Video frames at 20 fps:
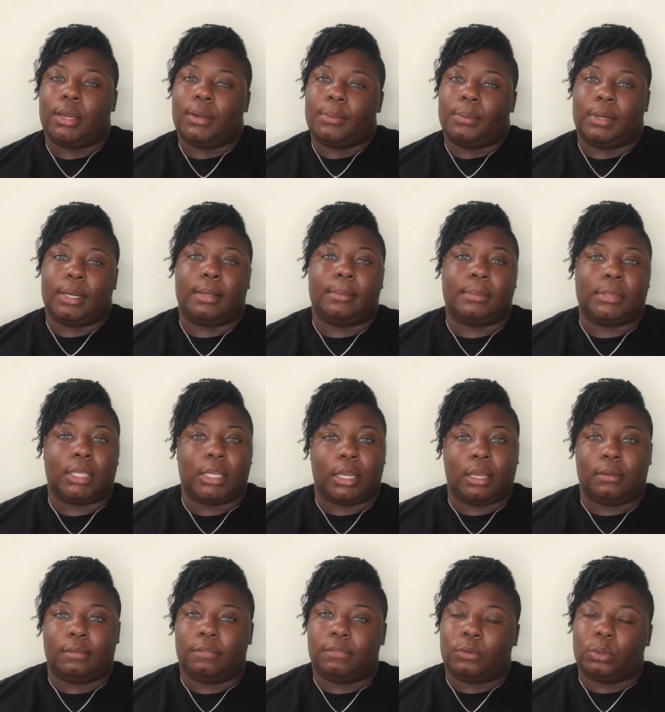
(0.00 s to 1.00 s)
what I'm
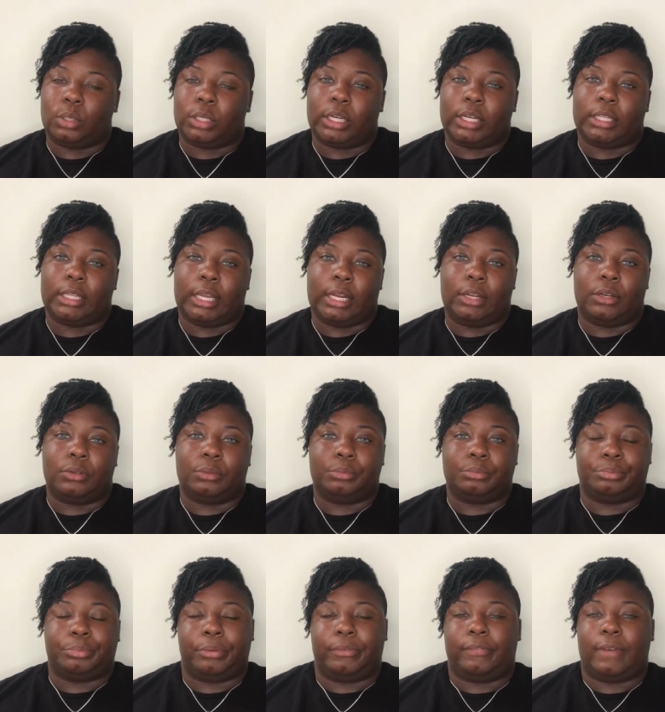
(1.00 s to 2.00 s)
looking for. They
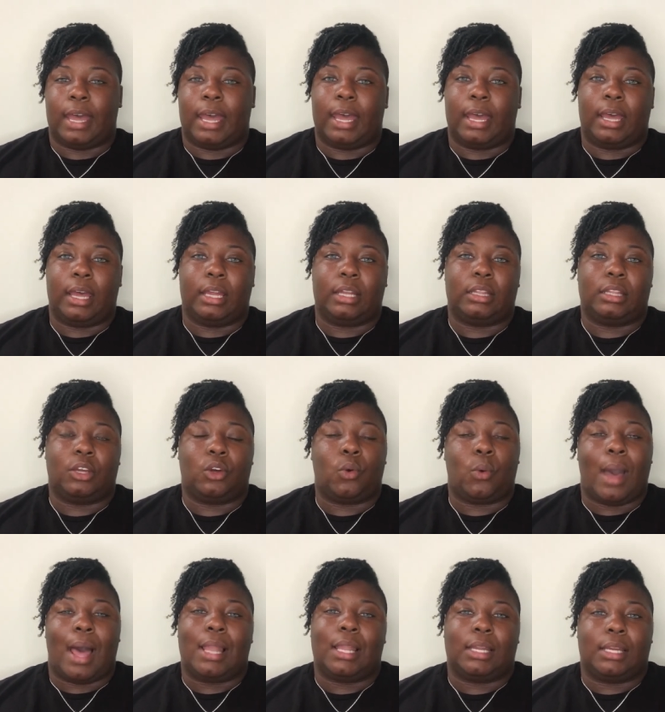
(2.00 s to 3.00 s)
don't provide the
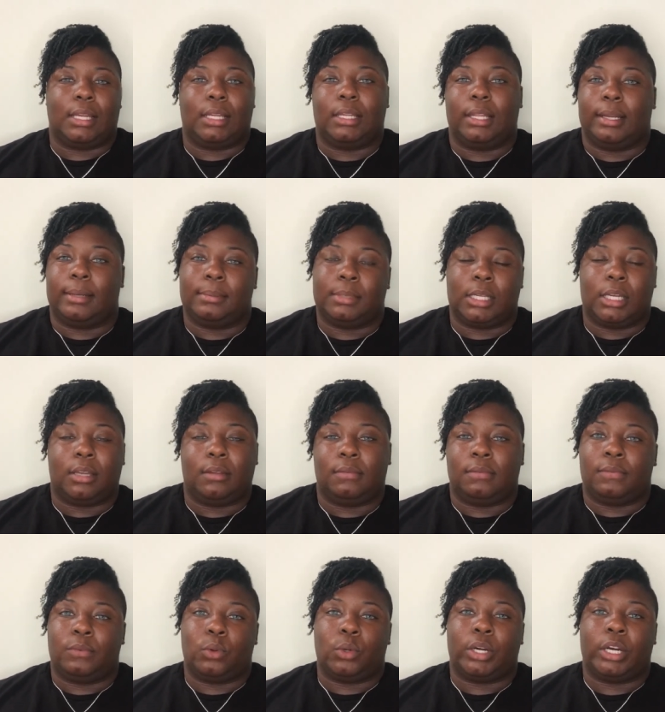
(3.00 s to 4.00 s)
quality that I'm looking
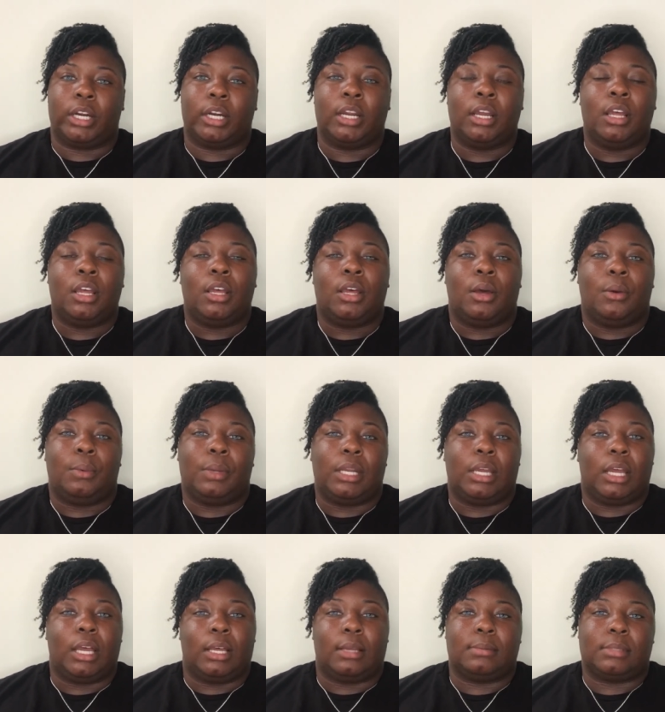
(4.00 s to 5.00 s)
for when
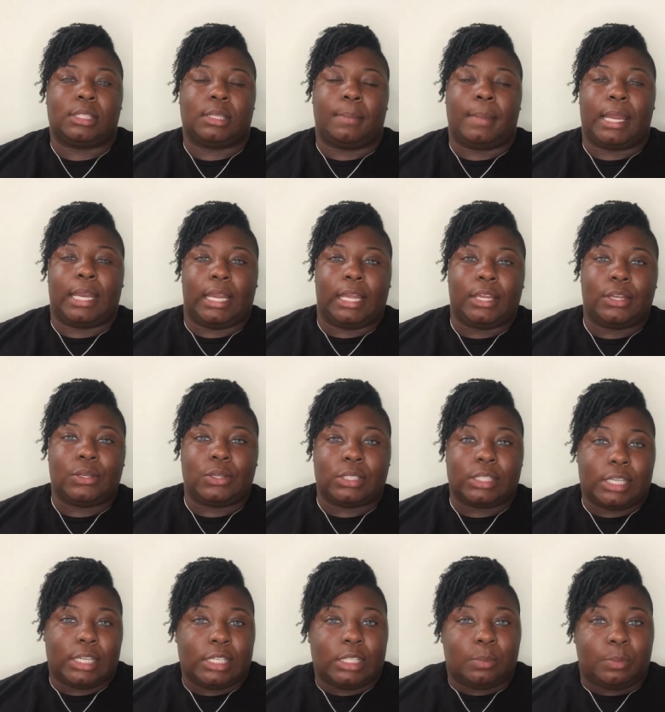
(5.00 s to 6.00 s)
it comes to my
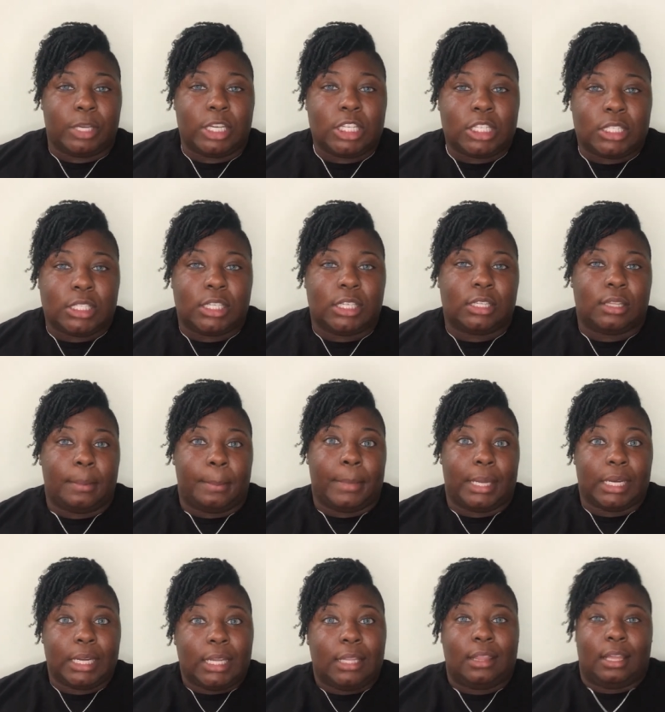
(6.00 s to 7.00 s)
nails, especially the
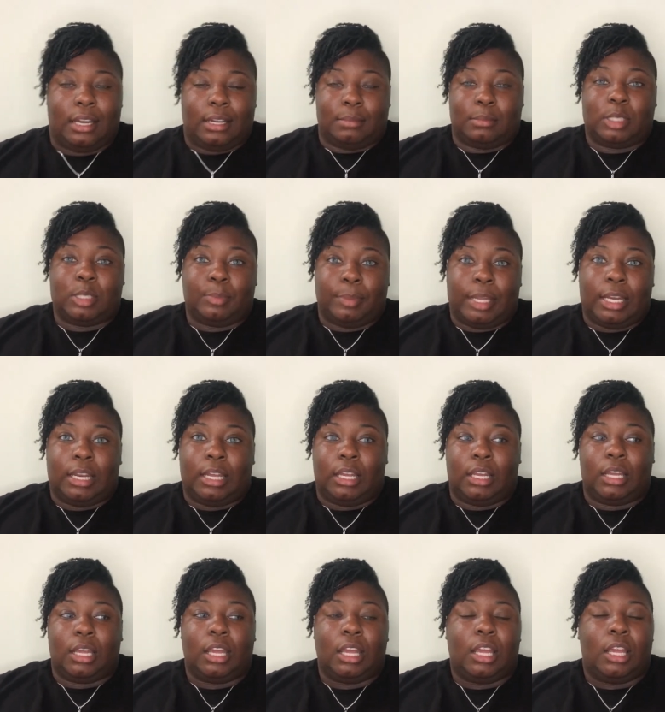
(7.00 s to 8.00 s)
money that I'm
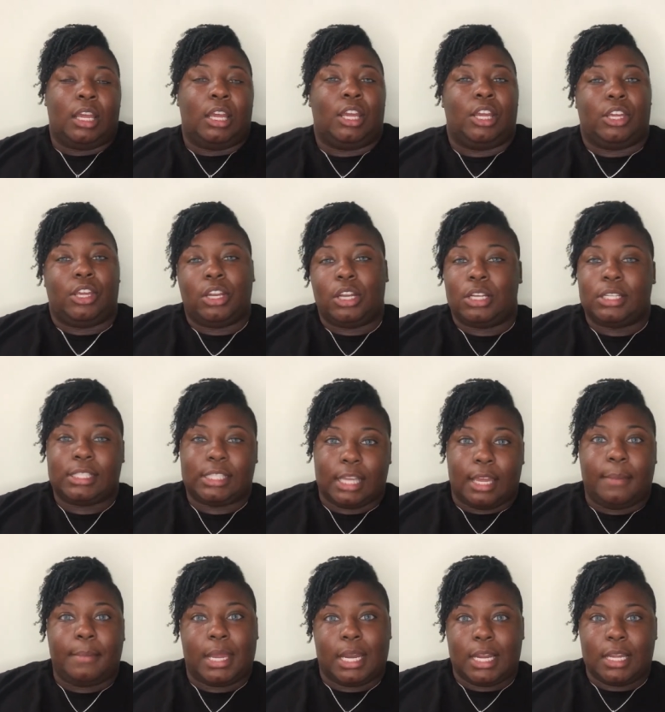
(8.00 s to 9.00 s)
spending you know, to
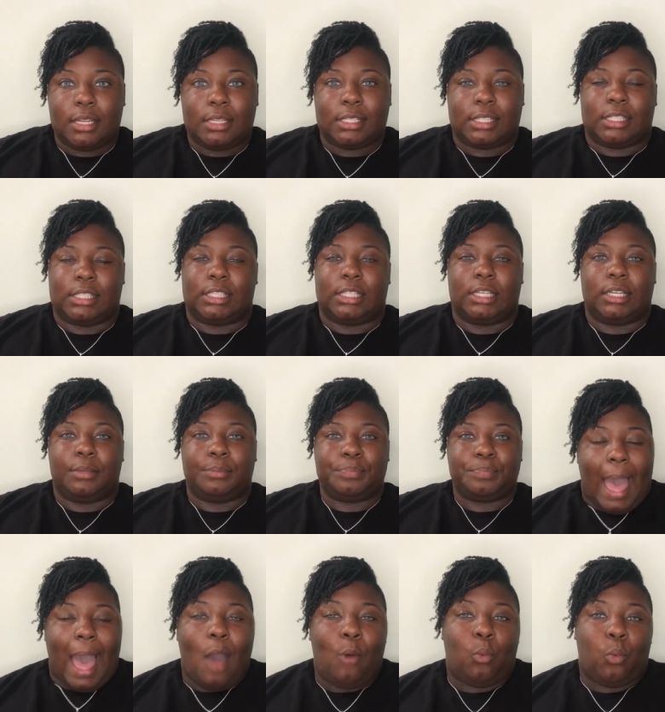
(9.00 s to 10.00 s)
get my nails done.
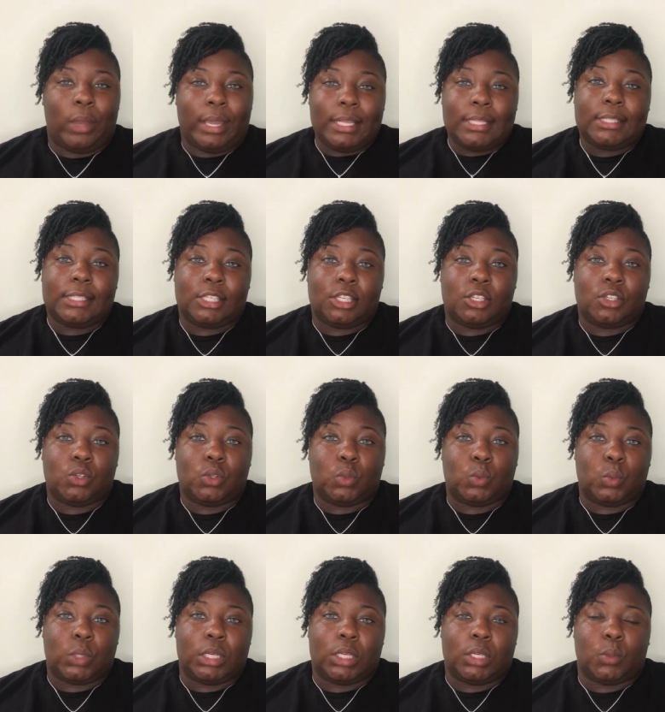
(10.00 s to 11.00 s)
I went
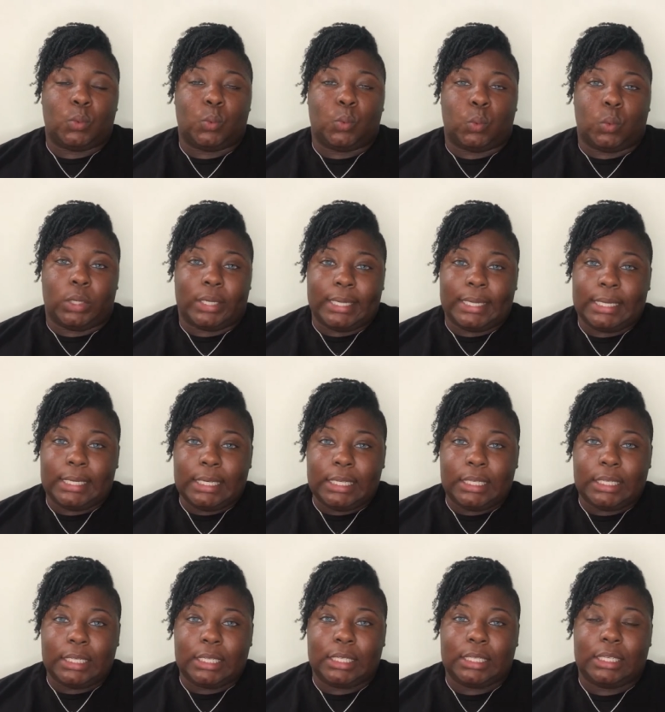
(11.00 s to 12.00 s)
to one
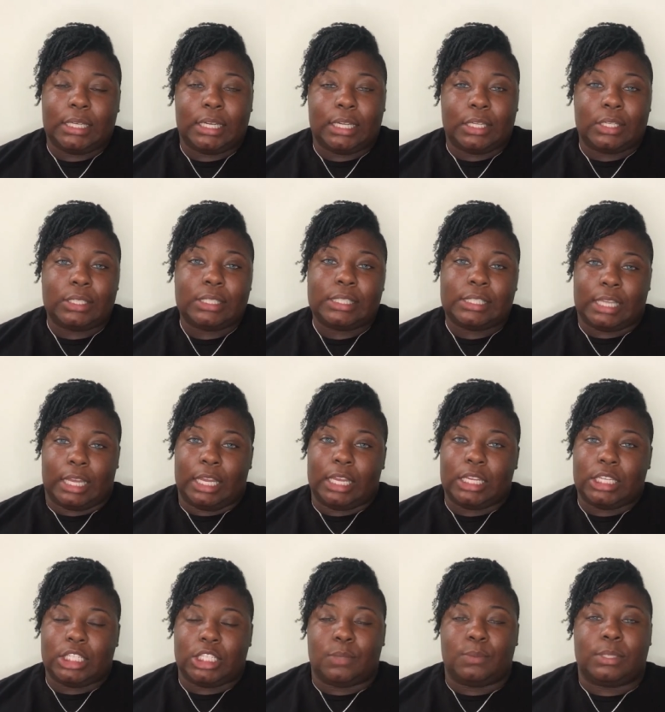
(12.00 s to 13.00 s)
nail
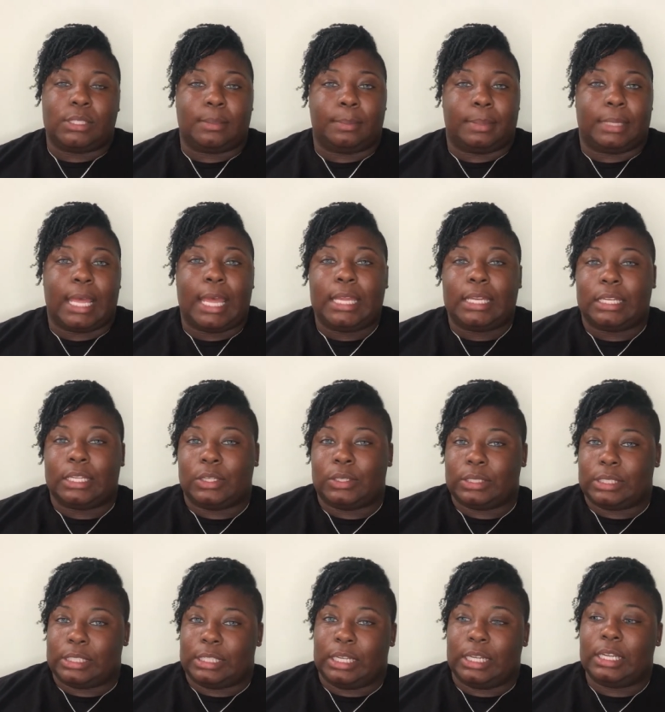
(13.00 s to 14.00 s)
tech. She was a black nail
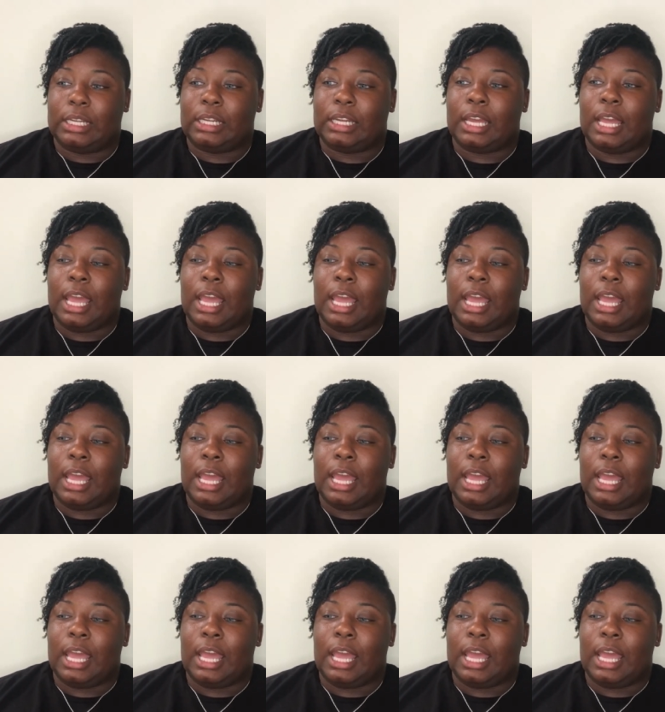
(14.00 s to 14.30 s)
tech